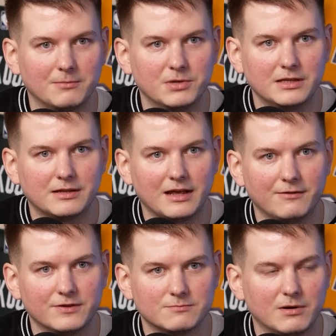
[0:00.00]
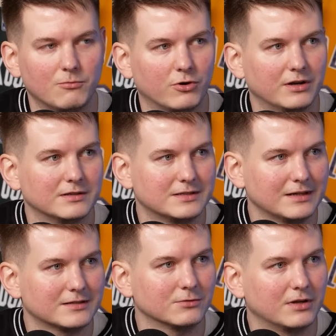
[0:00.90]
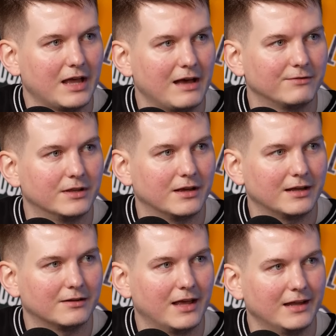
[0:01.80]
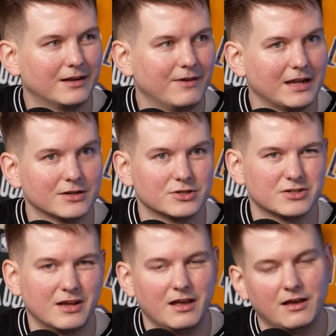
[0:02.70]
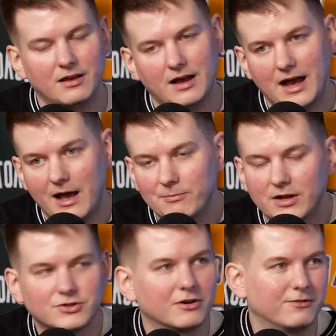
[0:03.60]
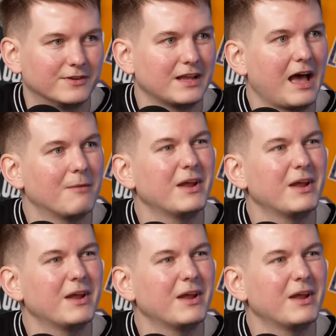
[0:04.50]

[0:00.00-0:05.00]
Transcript: they beat FS by more than 6, so they have the head-to-head advantage. I'm not sure if it's